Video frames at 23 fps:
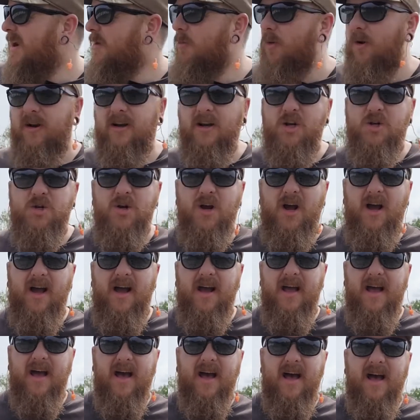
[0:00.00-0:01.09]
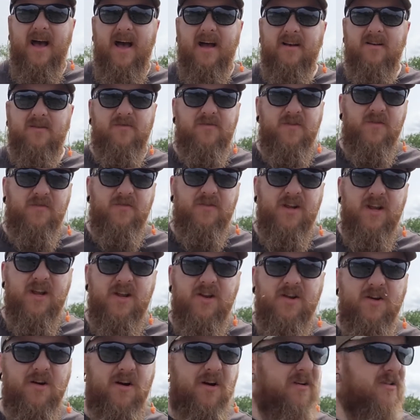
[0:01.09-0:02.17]
We're gonna try at 15
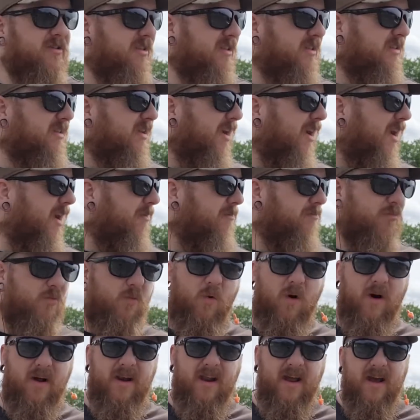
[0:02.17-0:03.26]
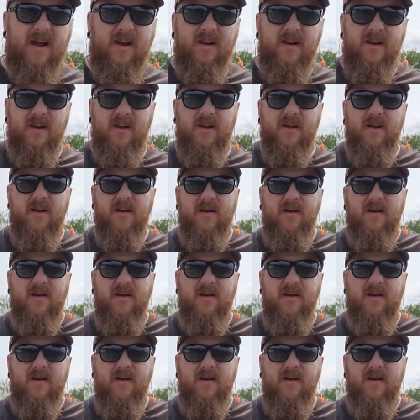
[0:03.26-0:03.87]
yards this time, one-handed,